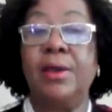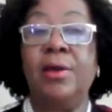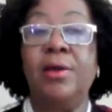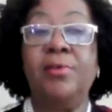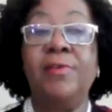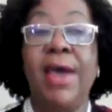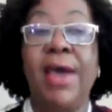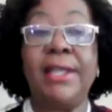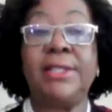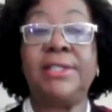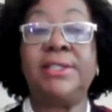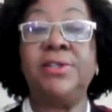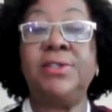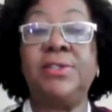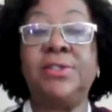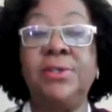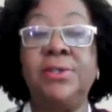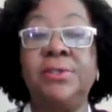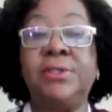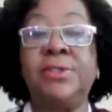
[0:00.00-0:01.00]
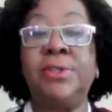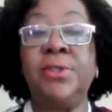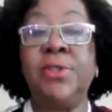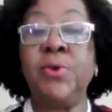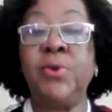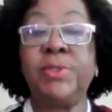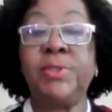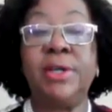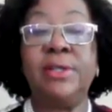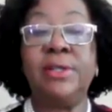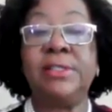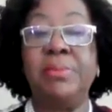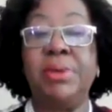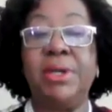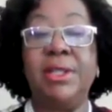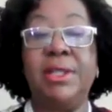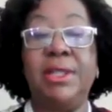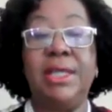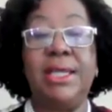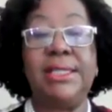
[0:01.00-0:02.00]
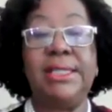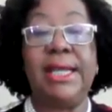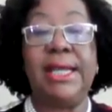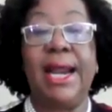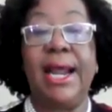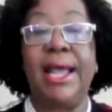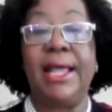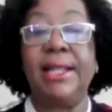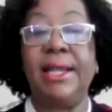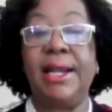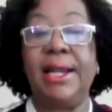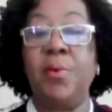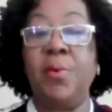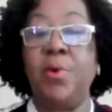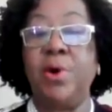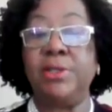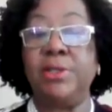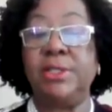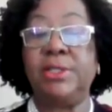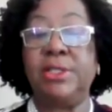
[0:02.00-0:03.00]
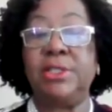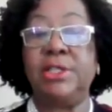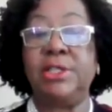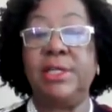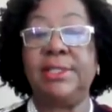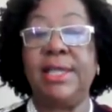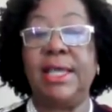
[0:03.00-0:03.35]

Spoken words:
Right. So those are some of the things that I want to suggest.